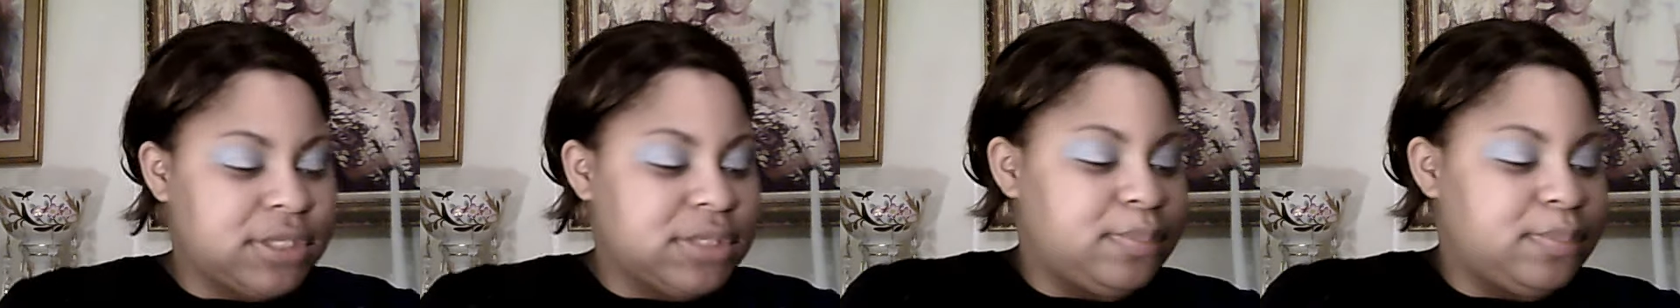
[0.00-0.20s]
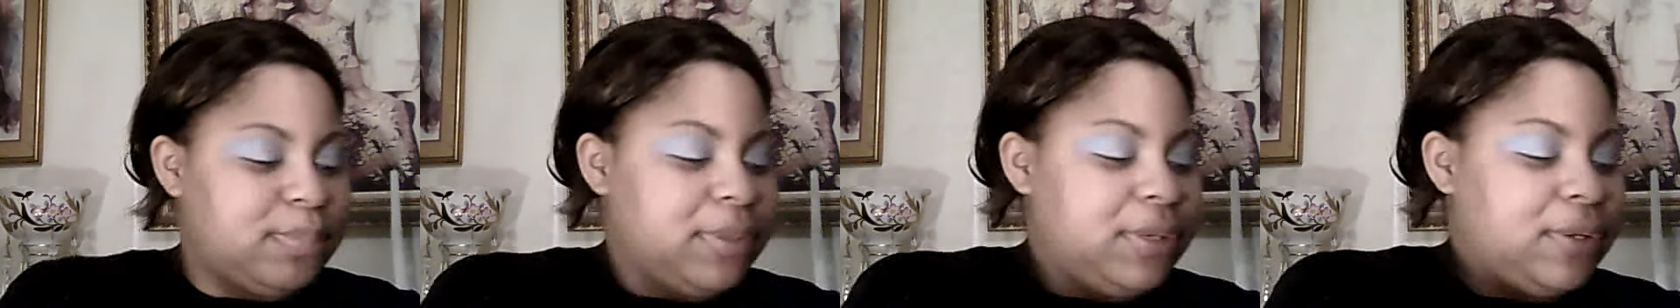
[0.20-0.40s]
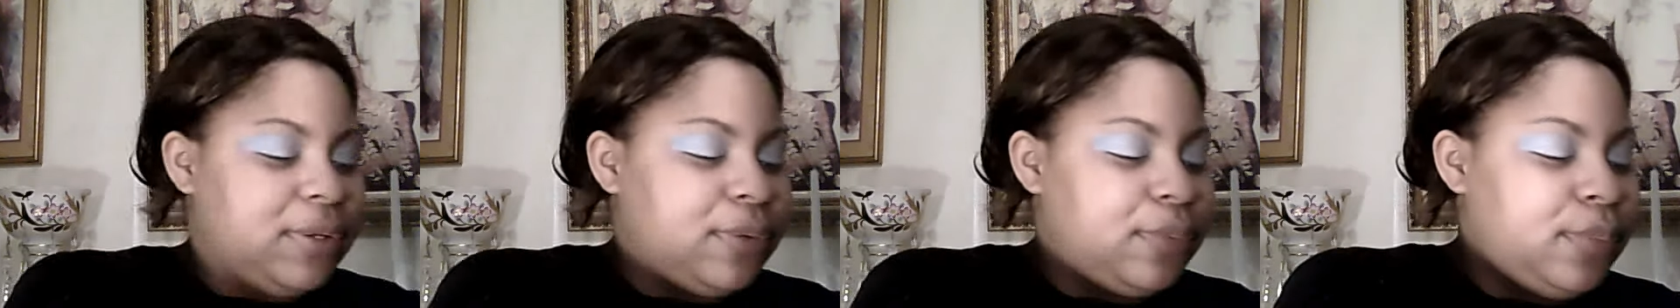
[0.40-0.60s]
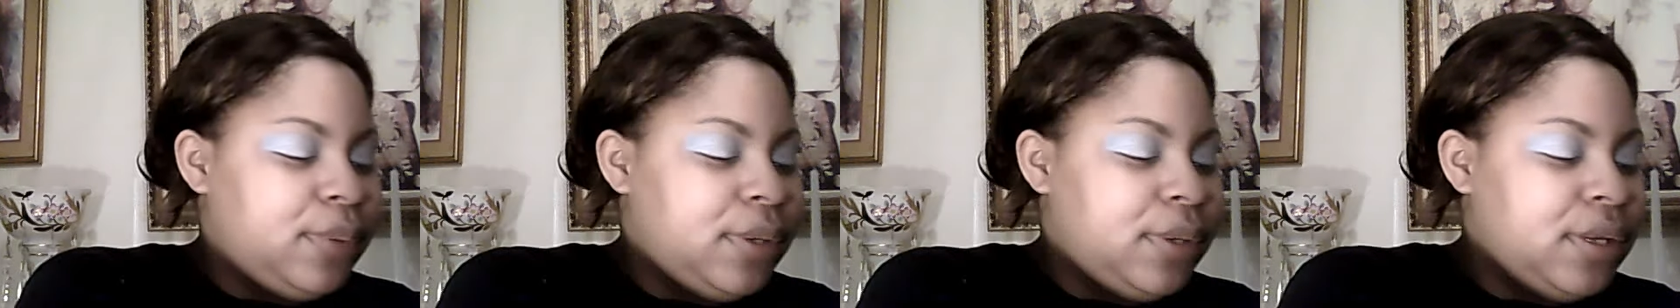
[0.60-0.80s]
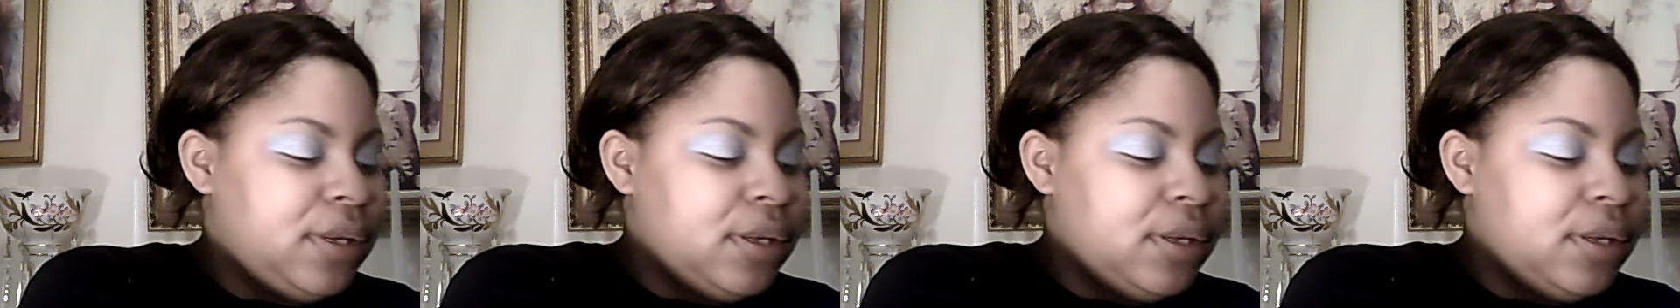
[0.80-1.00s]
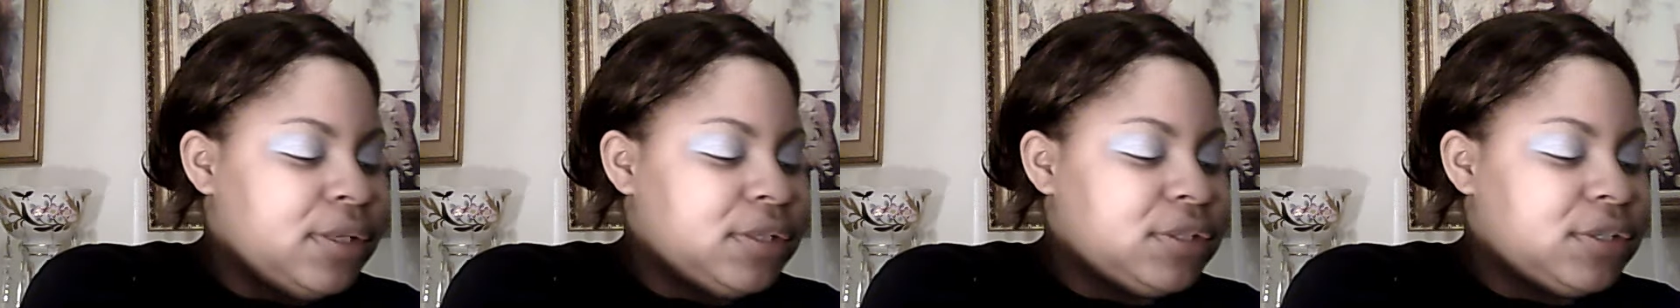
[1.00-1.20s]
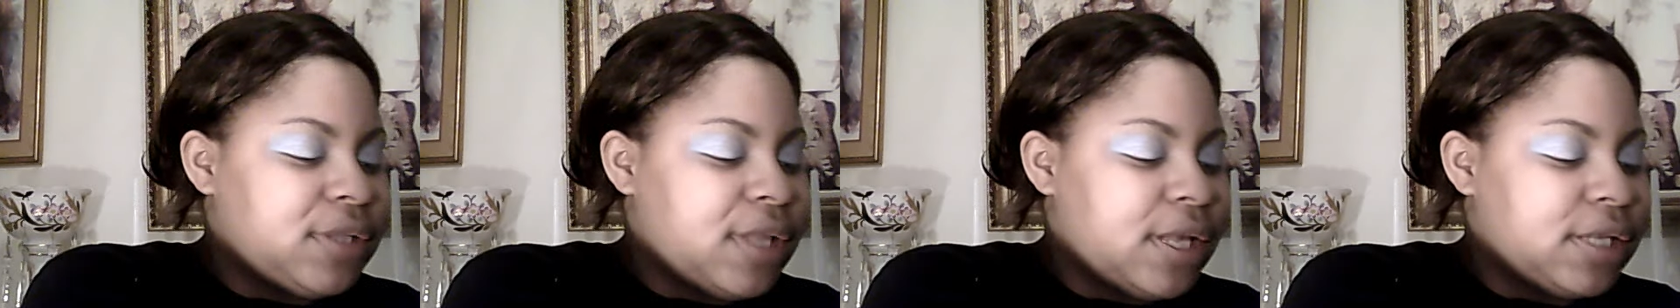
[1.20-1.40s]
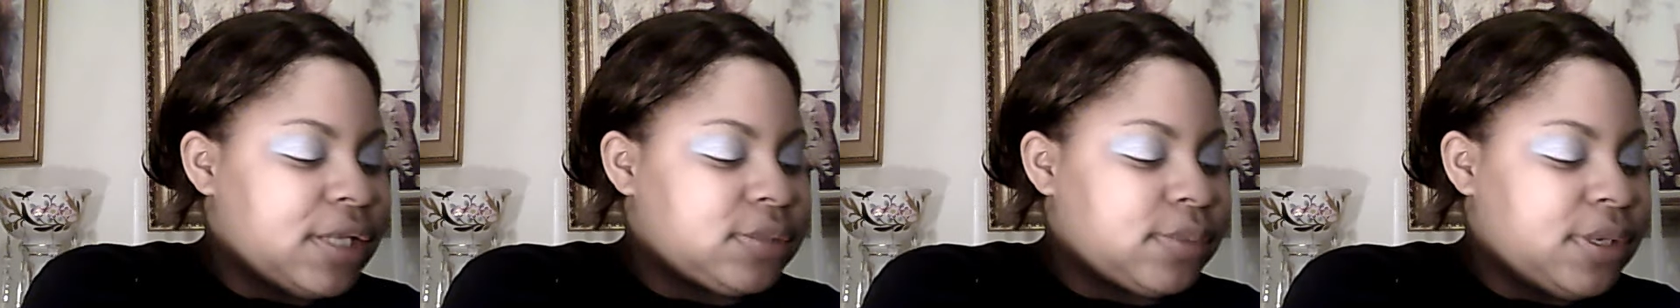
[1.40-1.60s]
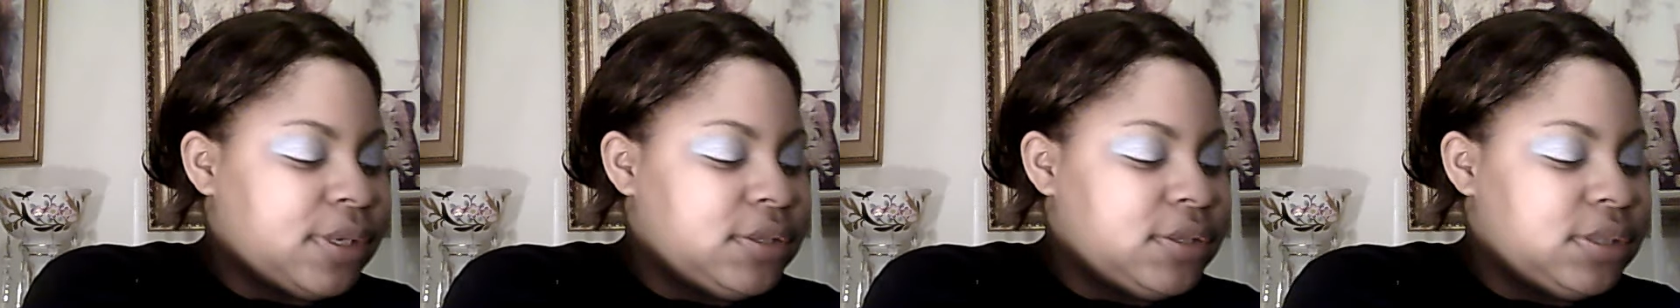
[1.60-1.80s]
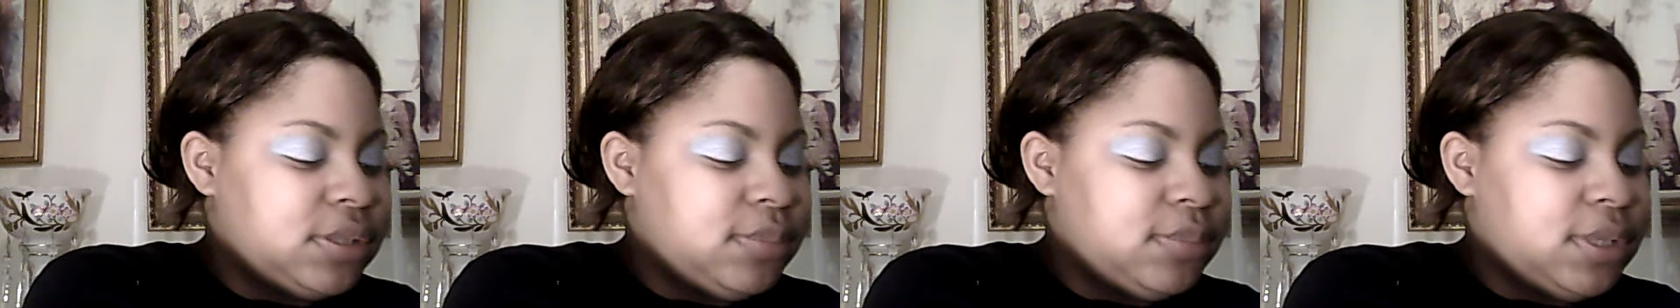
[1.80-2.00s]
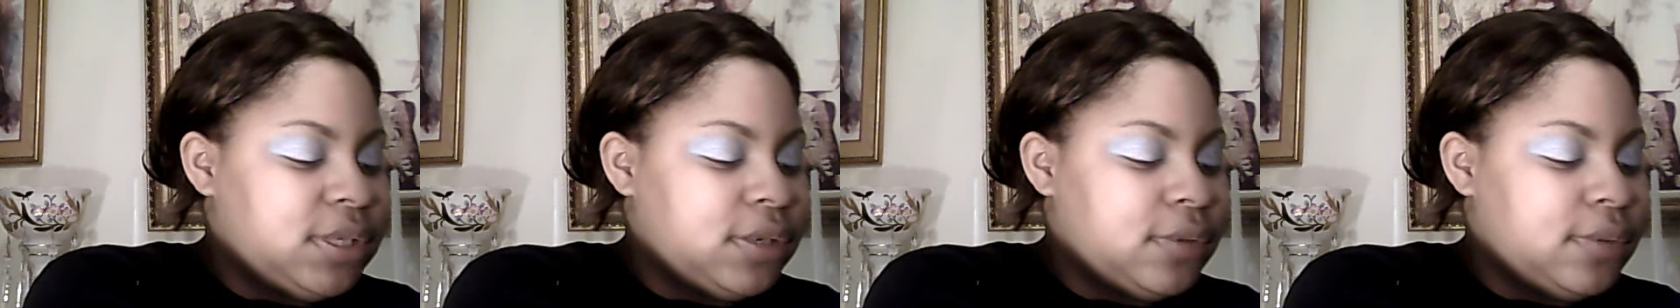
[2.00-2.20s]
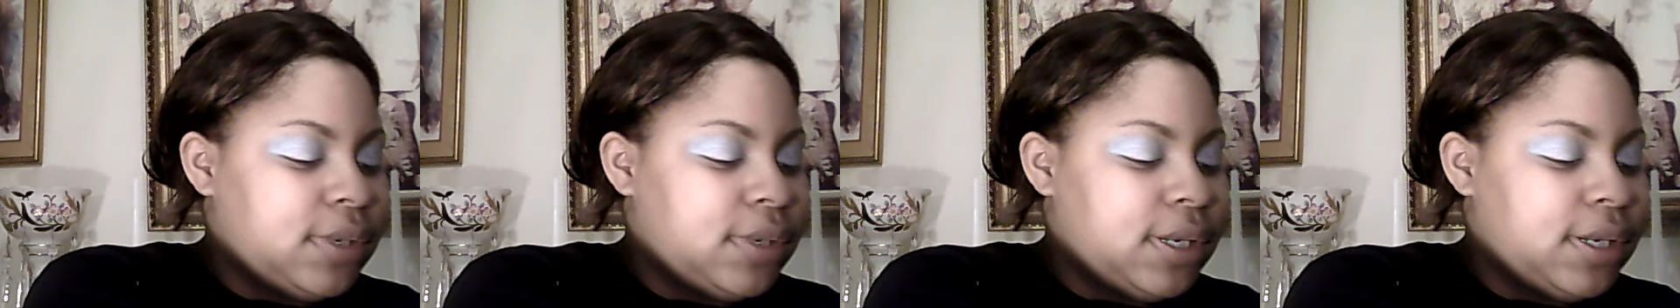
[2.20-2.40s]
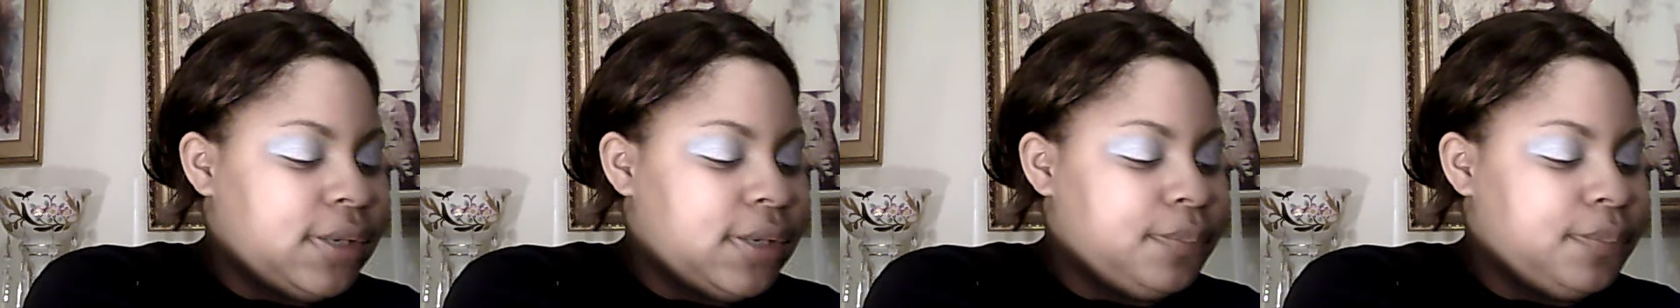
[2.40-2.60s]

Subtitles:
blue, so that's why you see me doing it.